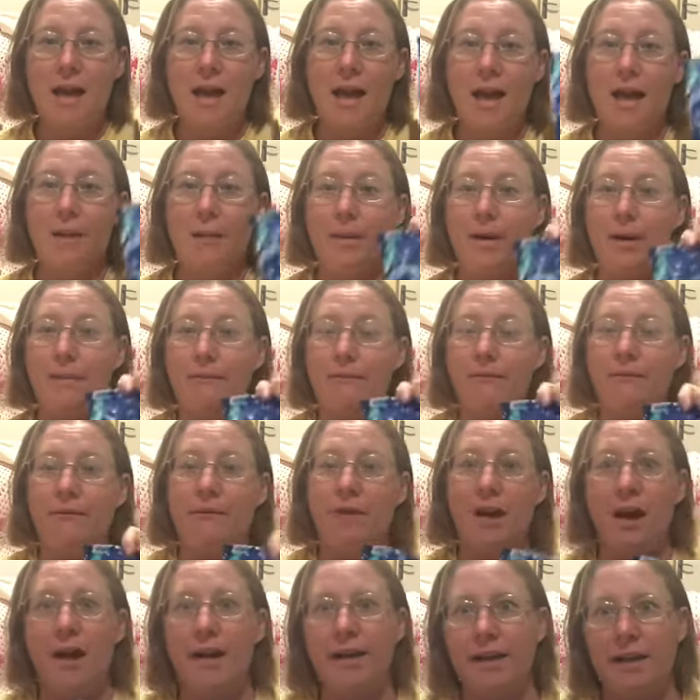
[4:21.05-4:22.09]
And when I'm
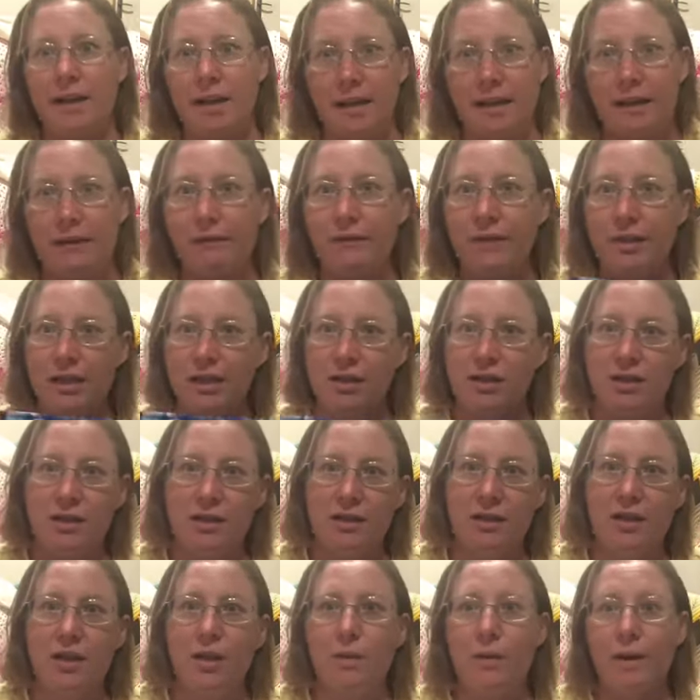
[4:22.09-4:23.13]
finally finished it,
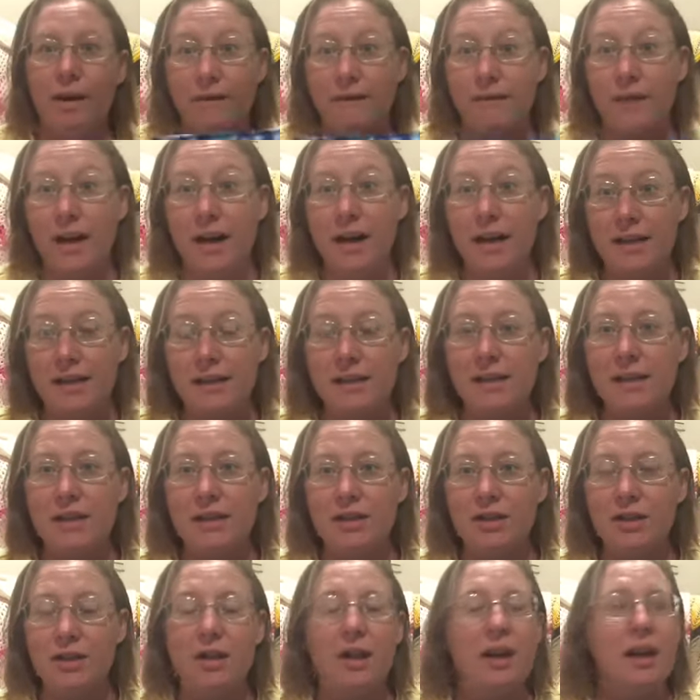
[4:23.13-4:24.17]
you know, when I finally
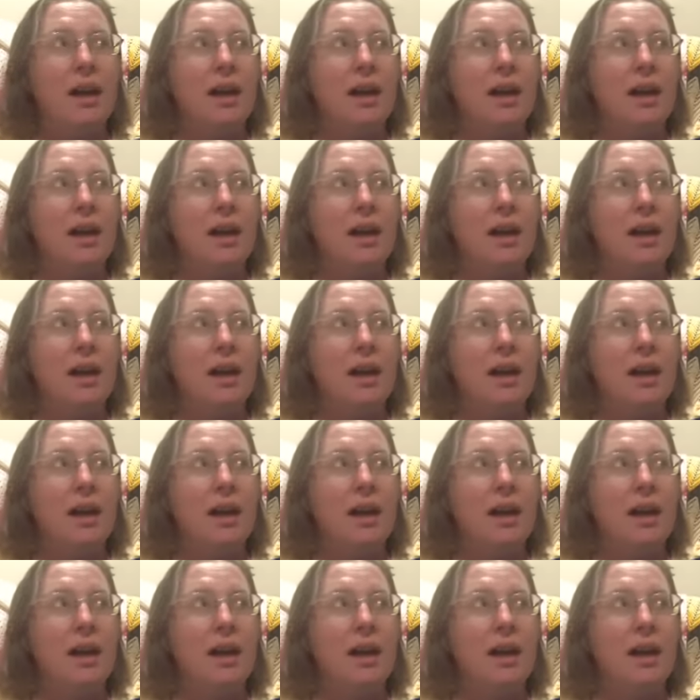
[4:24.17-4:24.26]
stitch